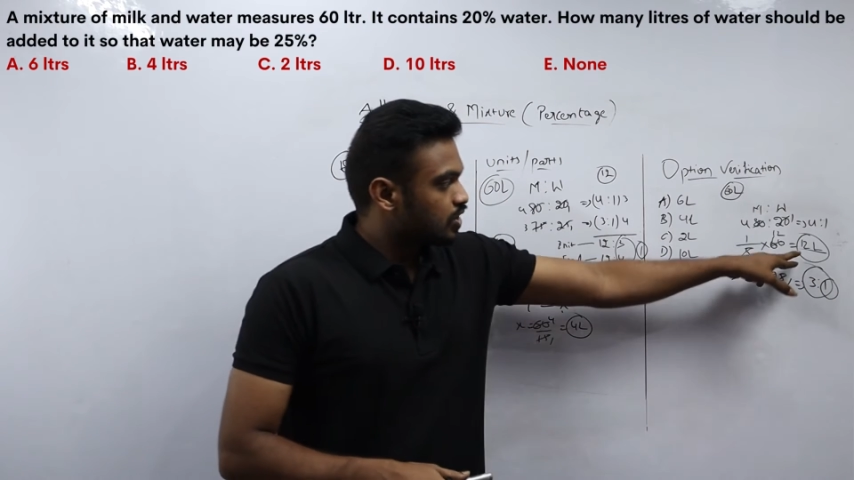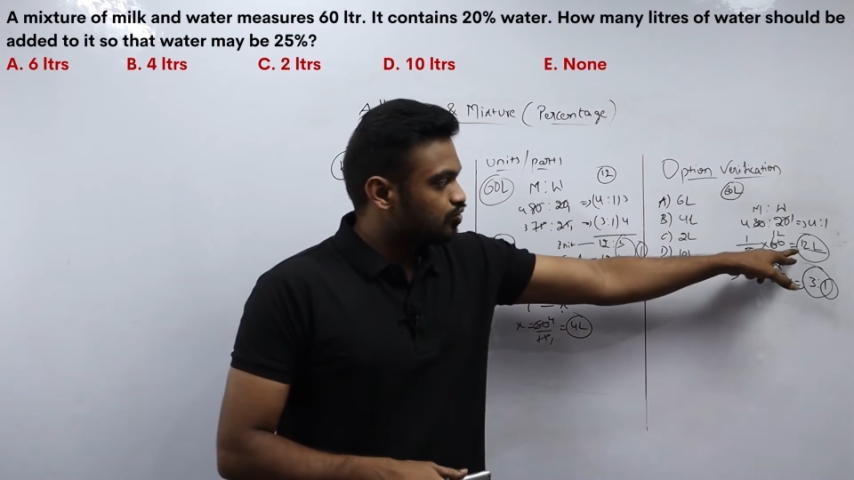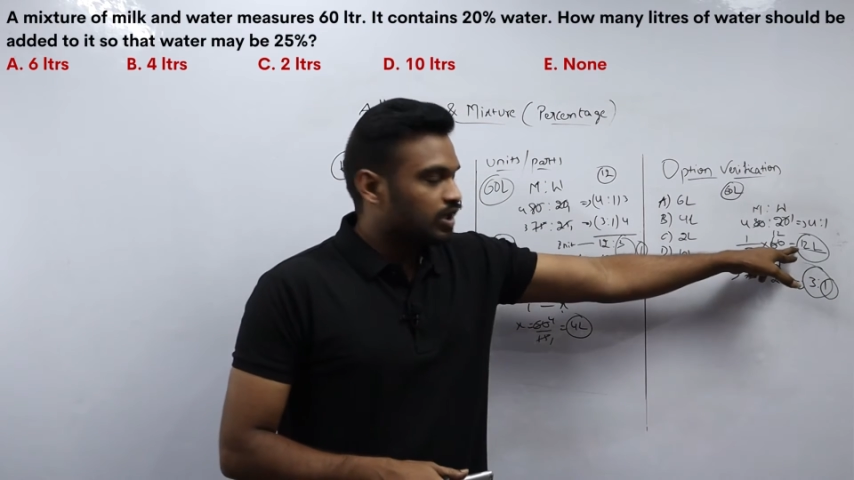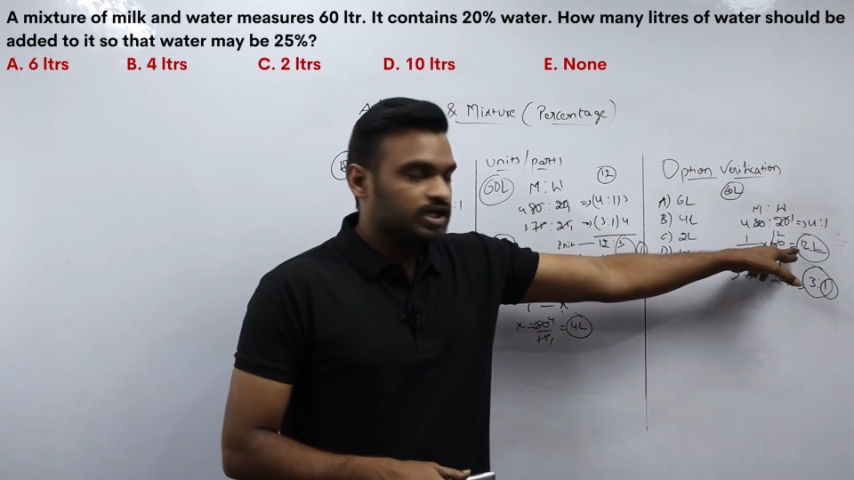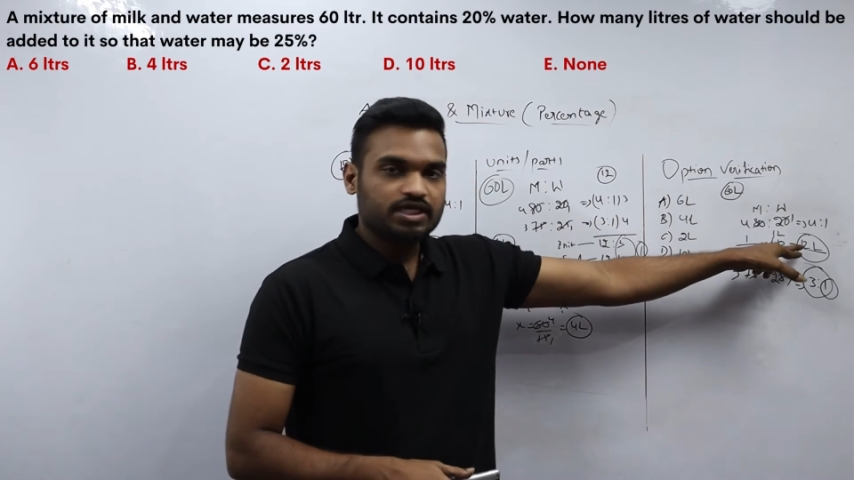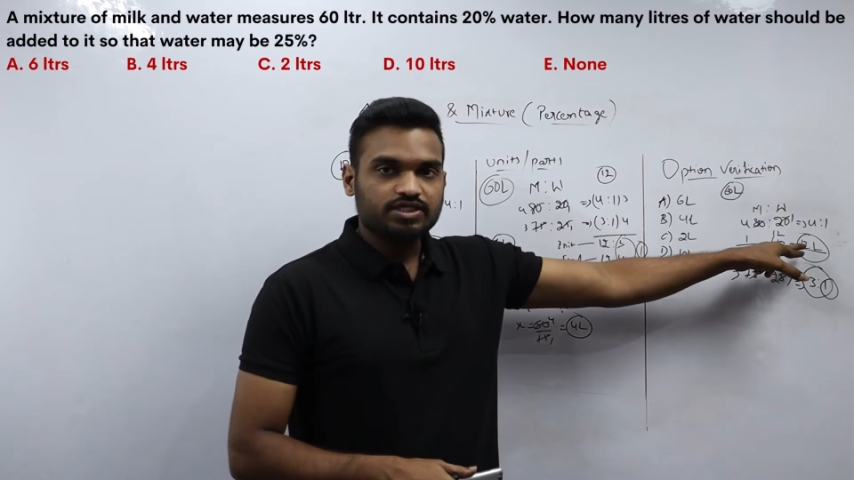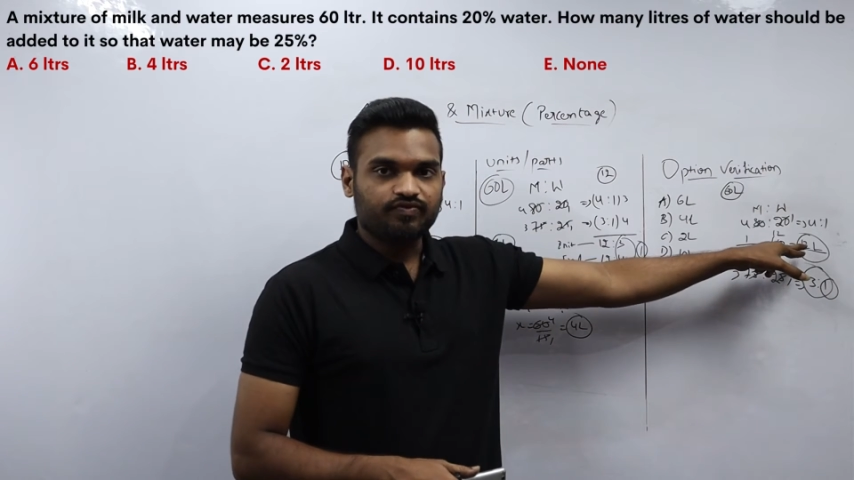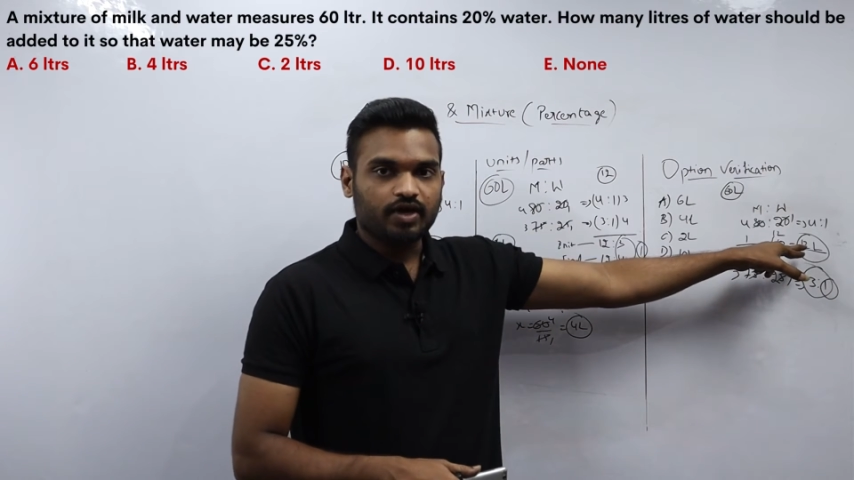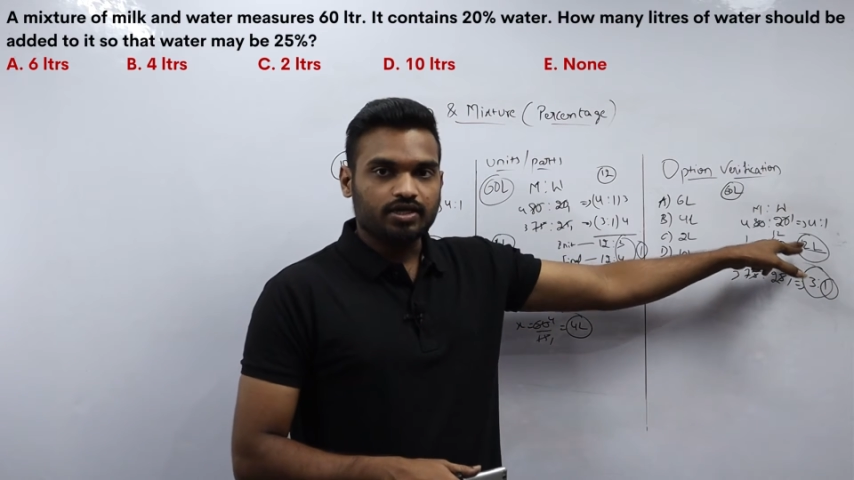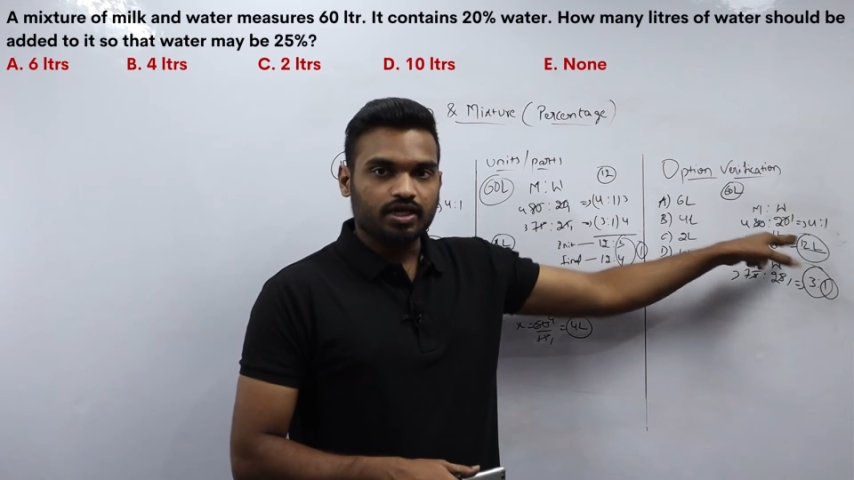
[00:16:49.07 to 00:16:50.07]
12 liters
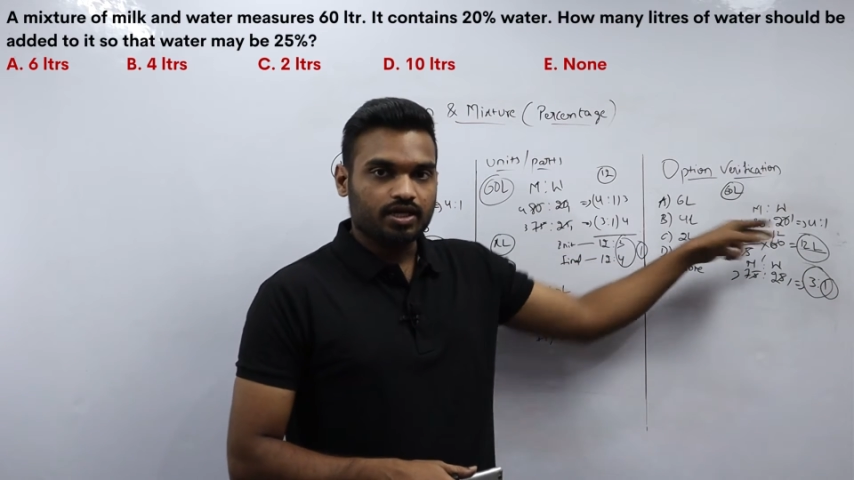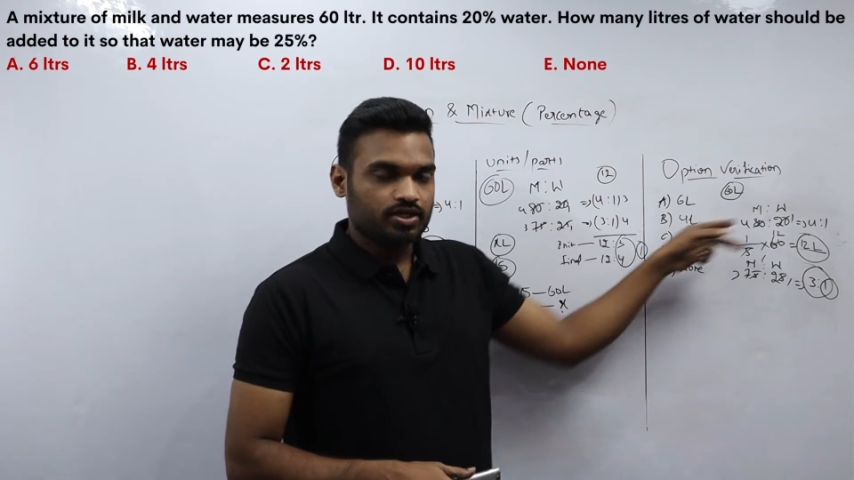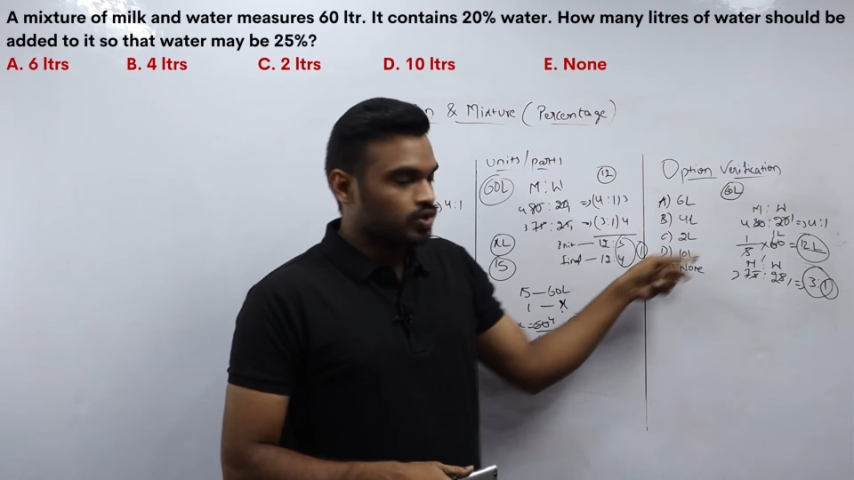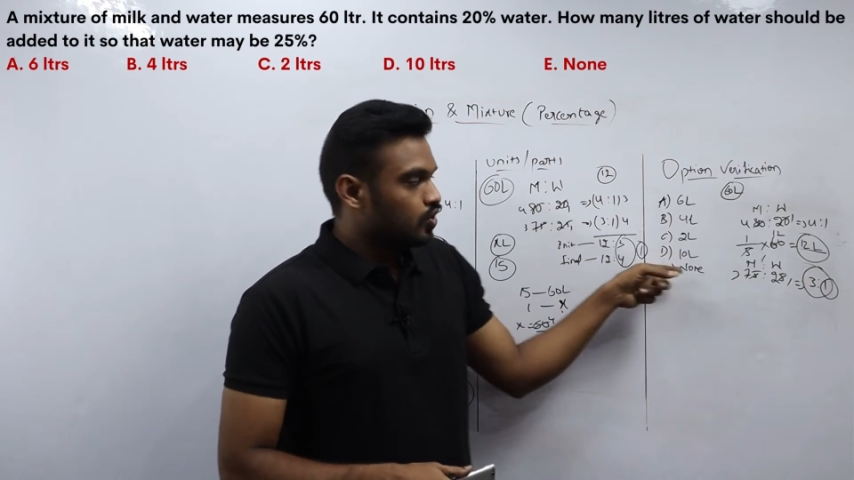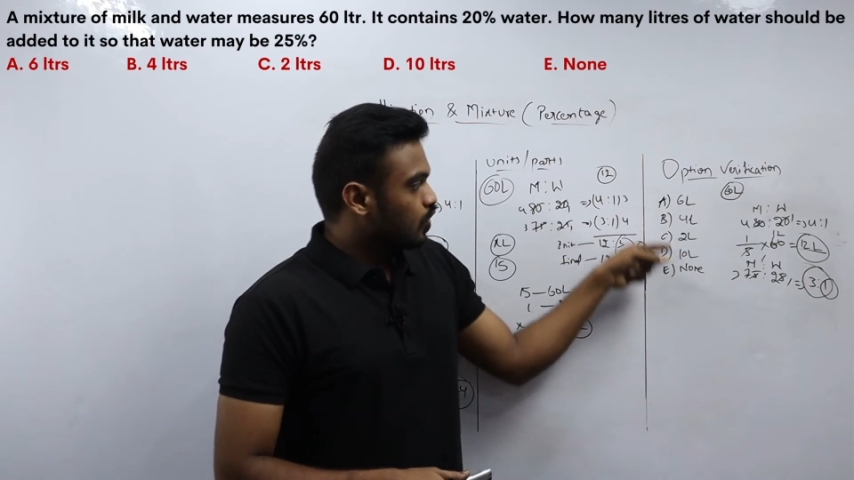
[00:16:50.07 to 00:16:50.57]
of water,